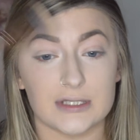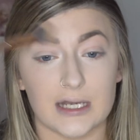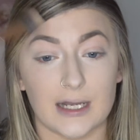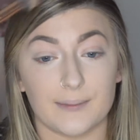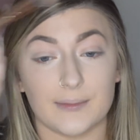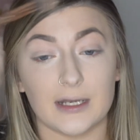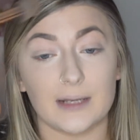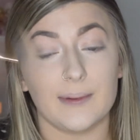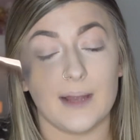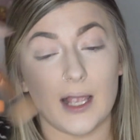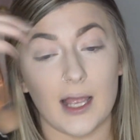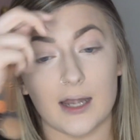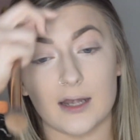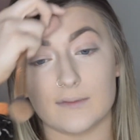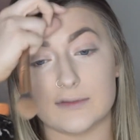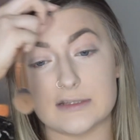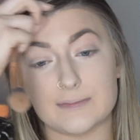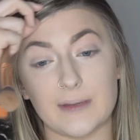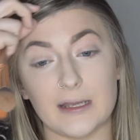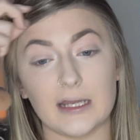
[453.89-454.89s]
and I'm going to be kind
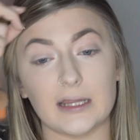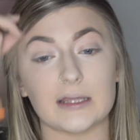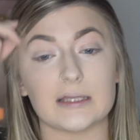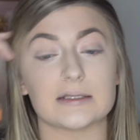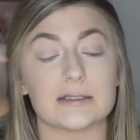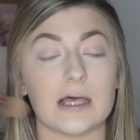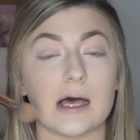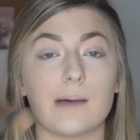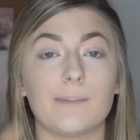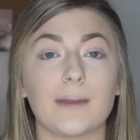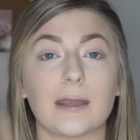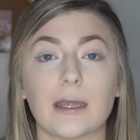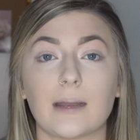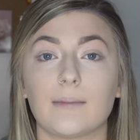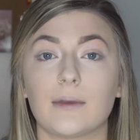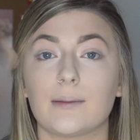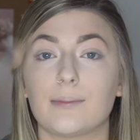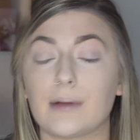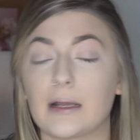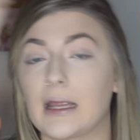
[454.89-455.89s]
of speeding this up, and I'm
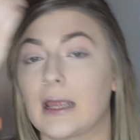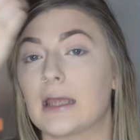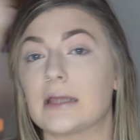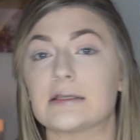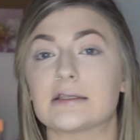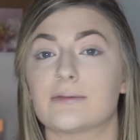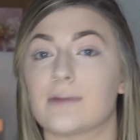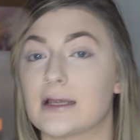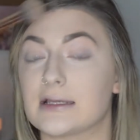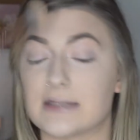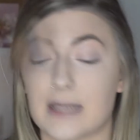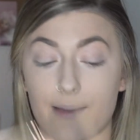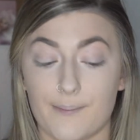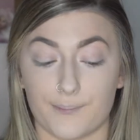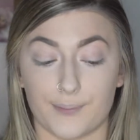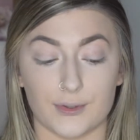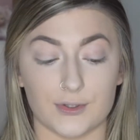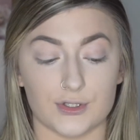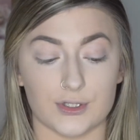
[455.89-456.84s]
going to bring it into my temple.